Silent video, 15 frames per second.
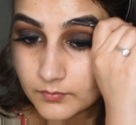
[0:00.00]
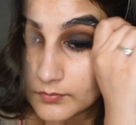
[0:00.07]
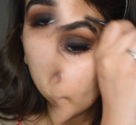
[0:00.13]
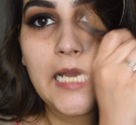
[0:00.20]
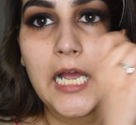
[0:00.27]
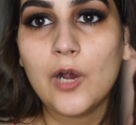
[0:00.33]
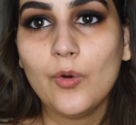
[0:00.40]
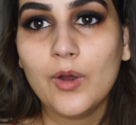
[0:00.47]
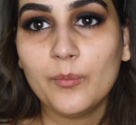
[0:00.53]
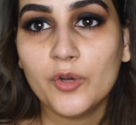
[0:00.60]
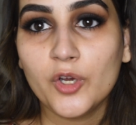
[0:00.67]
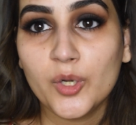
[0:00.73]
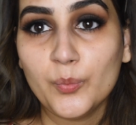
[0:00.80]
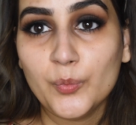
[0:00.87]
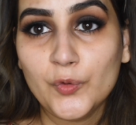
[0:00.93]
Now I'm
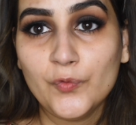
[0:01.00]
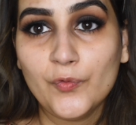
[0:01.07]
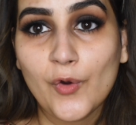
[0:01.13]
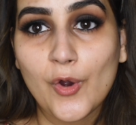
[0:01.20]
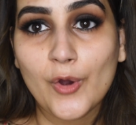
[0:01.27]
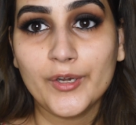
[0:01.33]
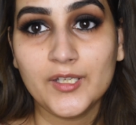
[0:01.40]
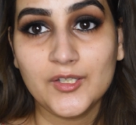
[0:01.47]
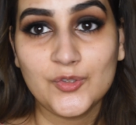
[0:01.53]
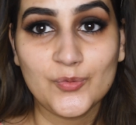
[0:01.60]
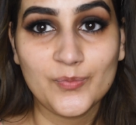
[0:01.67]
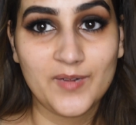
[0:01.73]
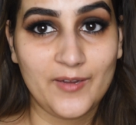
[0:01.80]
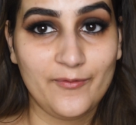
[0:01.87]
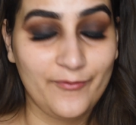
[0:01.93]
gonna move on to my